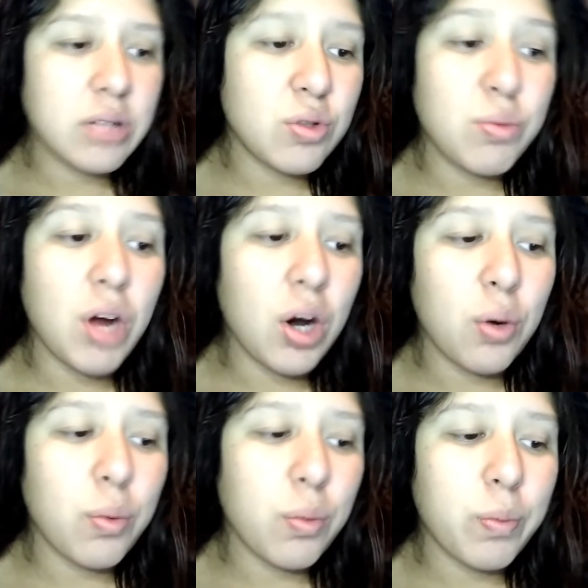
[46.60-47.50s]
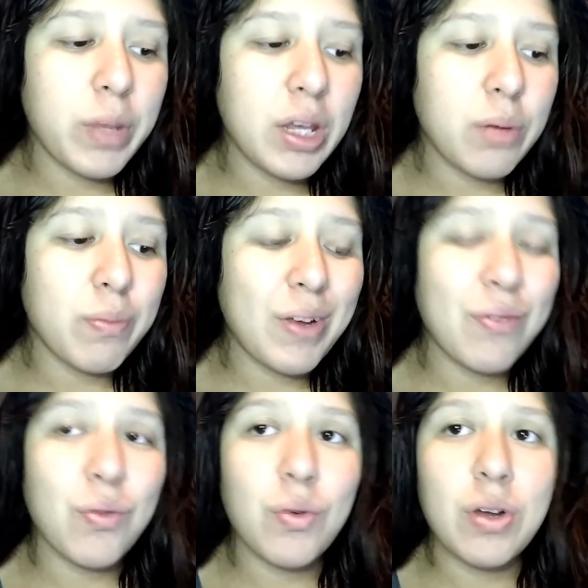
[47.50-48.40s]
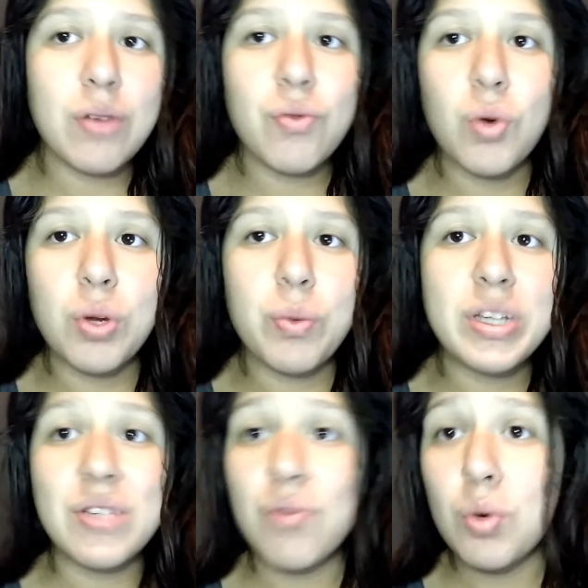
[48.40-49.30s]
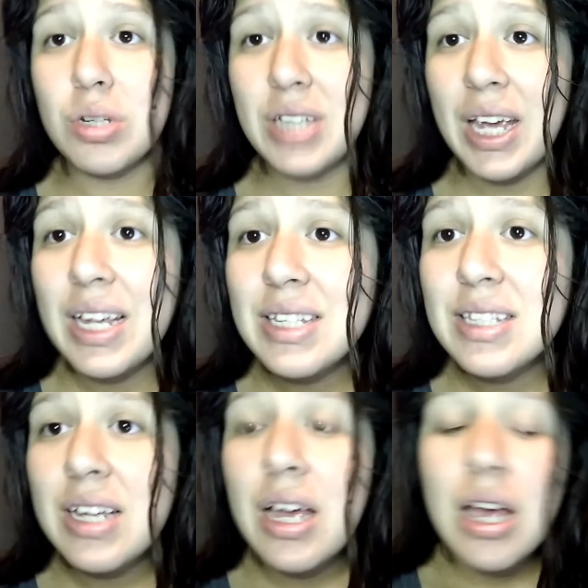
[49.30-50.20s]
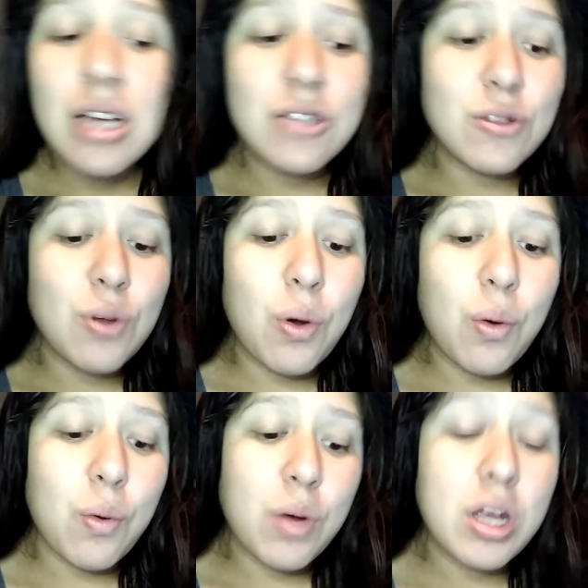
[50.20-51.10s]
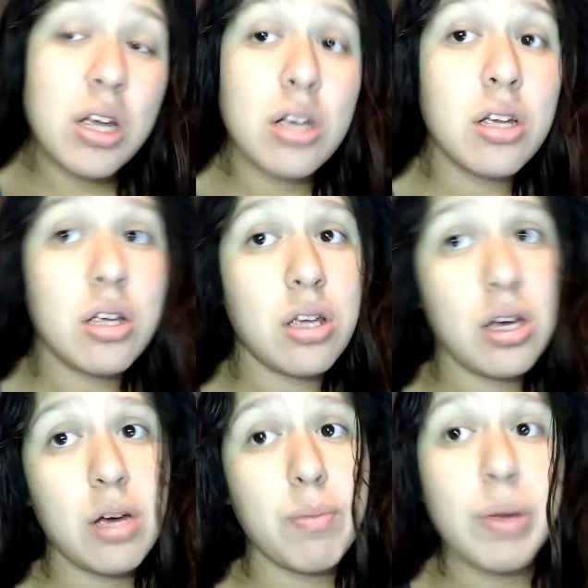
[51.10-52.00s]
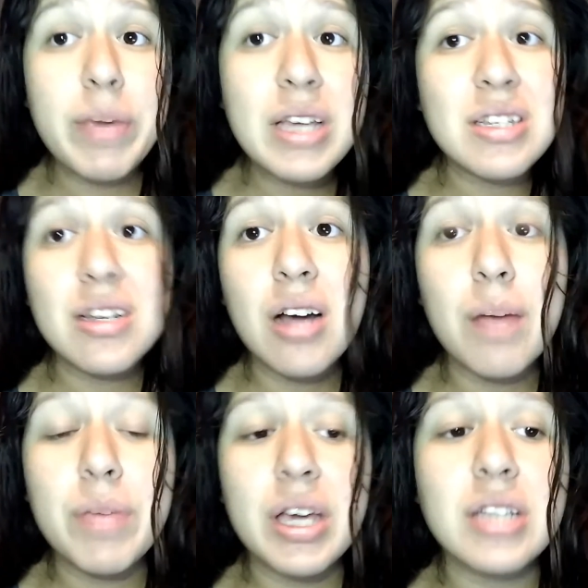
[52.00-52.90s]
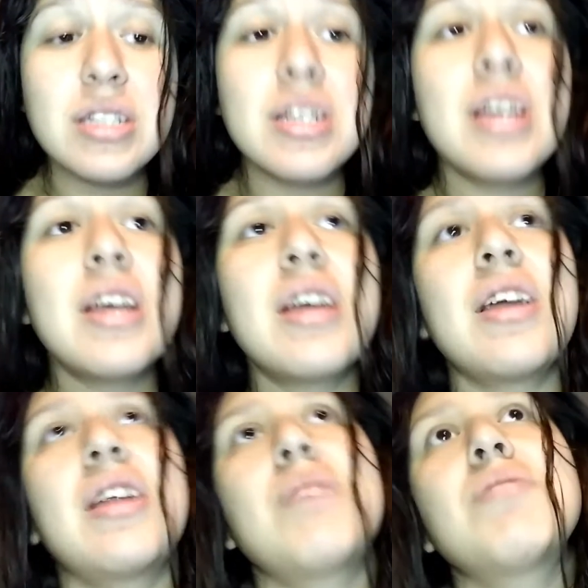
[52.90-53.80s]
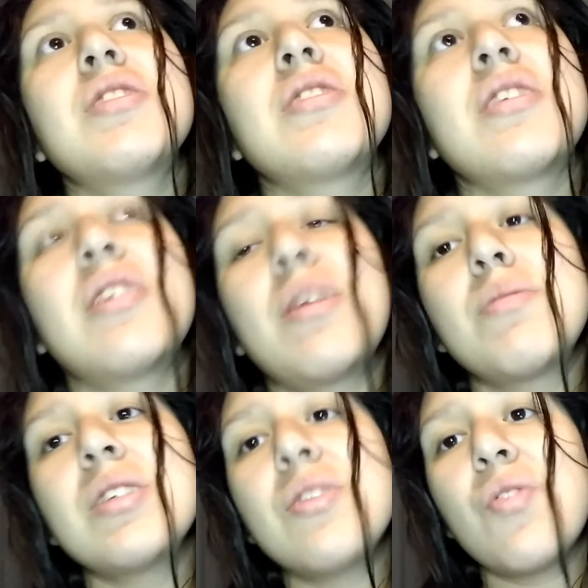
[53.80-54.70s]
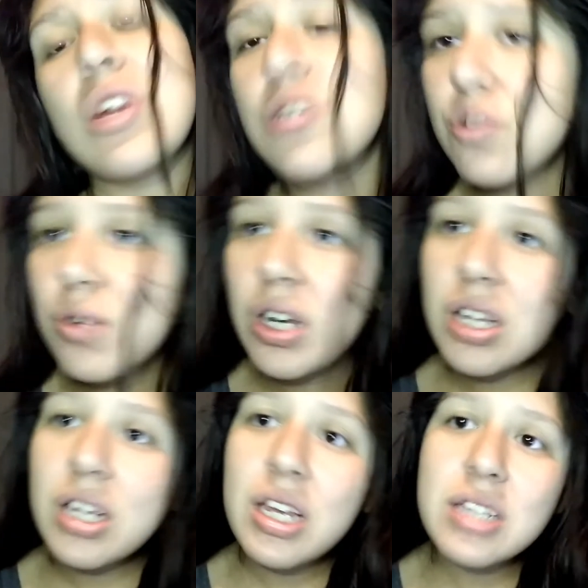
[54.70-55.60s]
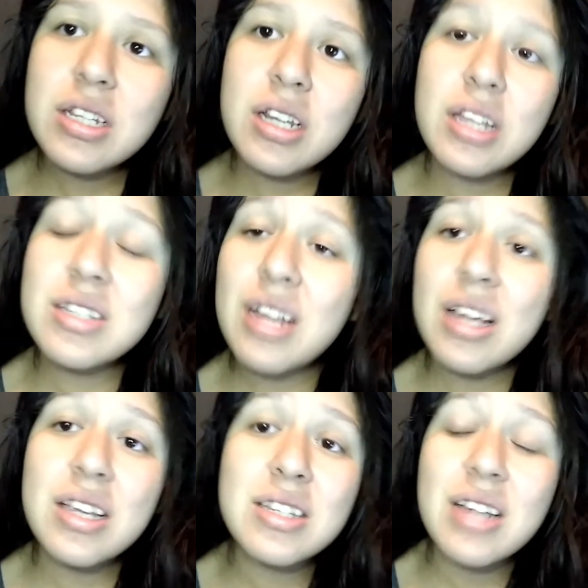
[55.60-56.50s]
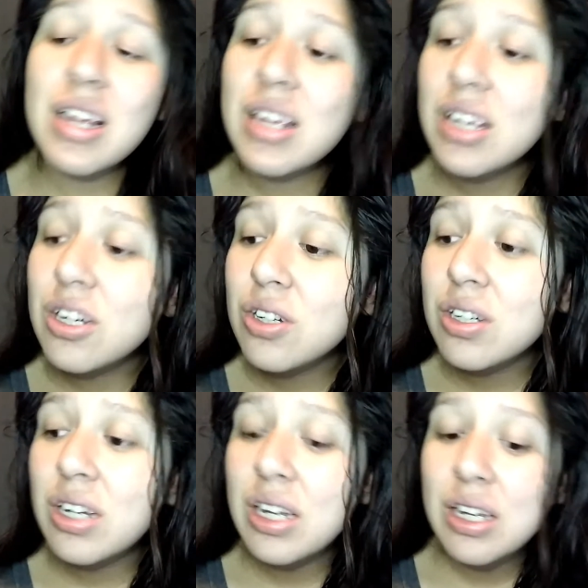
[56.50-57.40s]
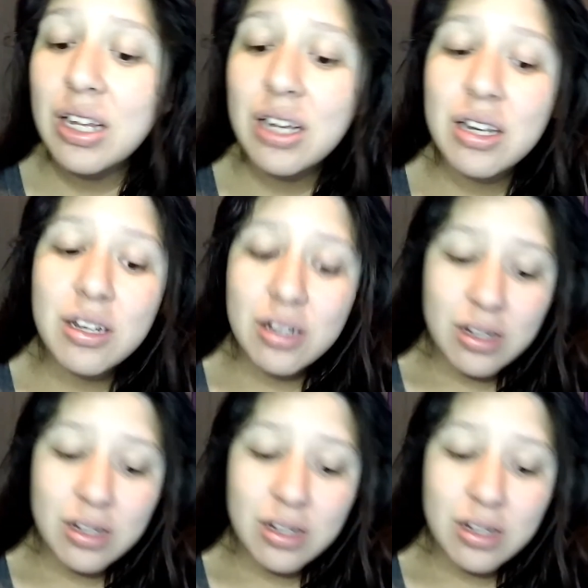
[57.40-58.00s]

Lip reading: tomorrow will be my 40 weeks and 4 days. So, yeah, baby hasn't come yet. And I'm just frustrated that he's not here yet. And